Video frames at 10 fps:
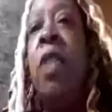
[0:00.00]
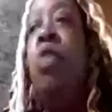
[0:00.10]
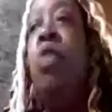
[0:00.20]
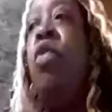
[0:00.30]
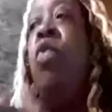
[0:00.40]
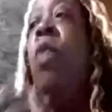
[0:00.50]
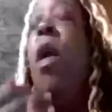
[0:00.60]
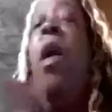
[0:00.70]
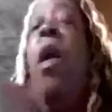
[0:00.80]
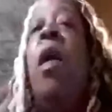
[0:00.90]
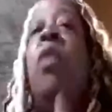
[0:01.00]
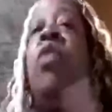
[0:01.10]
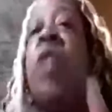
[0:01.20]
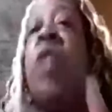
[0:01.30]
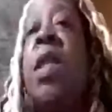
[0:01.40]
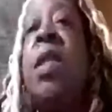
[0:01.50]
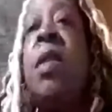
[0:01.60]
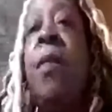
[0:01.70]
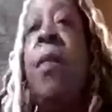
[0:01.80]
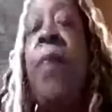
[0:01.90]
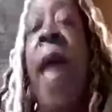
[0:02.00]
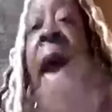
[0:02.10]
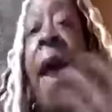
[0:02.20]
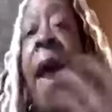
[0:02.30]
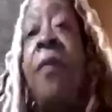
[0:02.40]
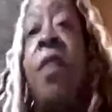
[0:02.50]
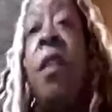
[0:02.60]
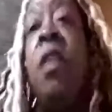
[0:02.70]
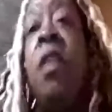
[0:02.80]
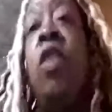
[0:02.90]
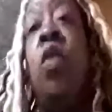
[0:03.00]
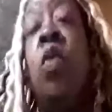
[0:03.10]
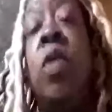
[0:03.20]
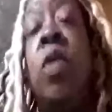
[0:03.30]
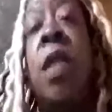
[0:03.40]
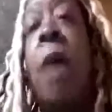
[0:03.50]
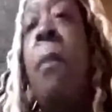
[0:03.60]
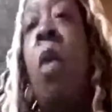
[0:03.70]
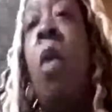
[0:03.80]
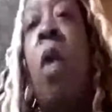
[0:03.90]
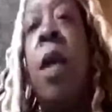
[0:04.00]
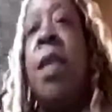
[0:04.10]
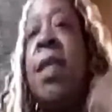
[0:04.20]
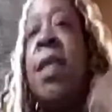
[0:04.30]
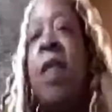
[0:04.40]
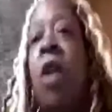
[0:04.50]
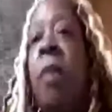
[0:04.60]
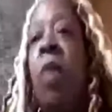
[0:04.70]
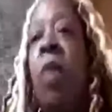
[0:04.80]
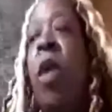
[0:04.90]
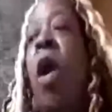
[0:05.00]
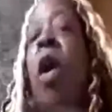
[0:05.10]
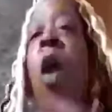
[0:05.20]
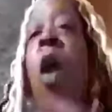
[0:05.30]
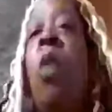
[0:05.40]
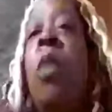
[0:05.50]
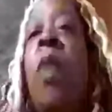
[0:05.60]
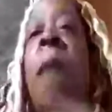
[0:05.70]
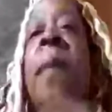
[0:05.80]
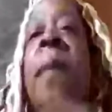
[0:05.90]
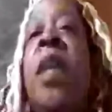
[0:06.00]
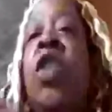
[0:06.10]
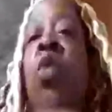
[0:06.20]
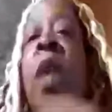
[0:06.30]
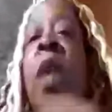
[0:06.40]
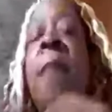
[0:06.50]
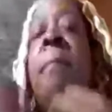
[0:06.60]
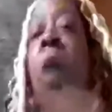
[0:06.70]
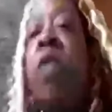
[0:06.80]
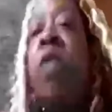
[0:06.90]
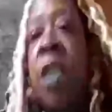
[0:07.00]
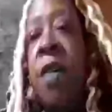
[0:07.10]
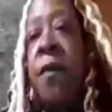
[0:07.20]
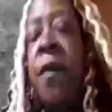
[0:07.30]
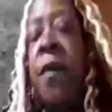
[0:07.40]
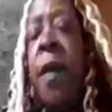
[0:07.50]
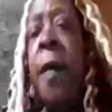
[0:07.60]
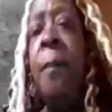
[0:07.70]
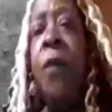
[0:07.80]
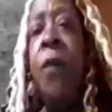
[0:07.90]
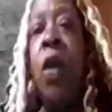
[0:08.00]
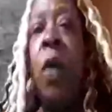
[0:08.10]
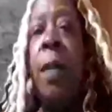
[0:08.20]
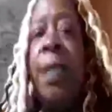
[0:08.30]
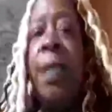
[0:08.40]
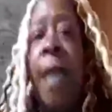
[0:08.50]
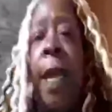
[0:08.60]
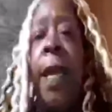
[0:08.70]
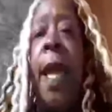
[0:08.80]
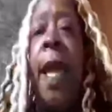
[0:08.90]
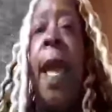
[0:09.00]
You just have to use more discernment. We are being too emotive. You know what I'm saying?